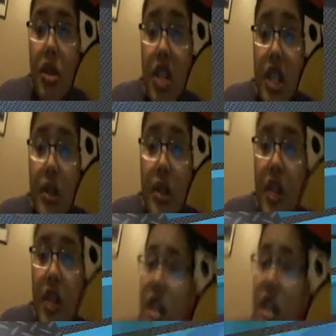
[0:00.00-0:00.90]
Yes,
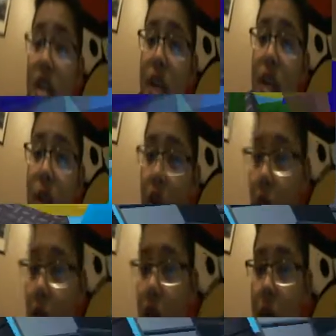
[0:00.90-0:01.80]
yes, indeed we
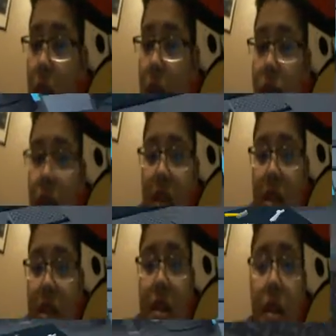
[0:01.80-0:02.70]
are. We are
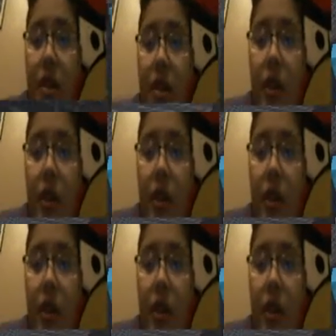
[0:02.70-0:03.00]
innocent.